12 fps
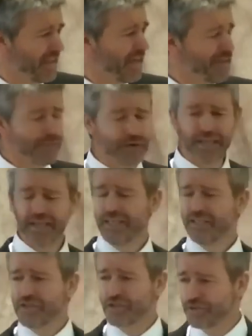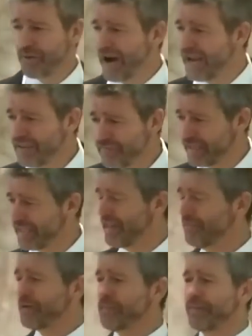every striving,
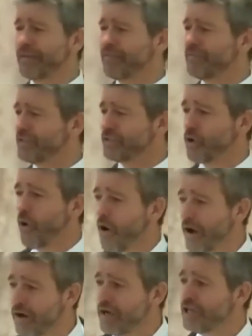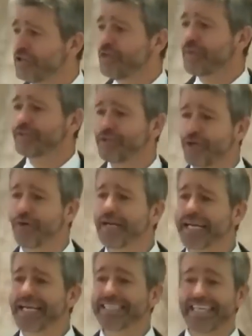every bit of your toil, you are
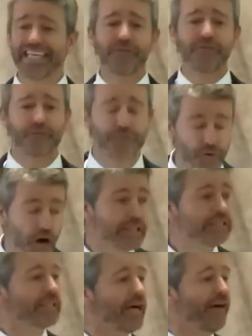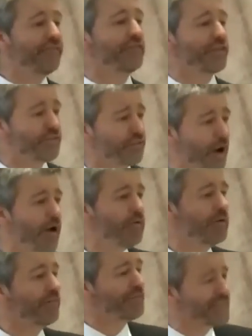doing it in front of the
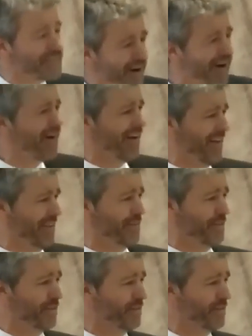throne of God.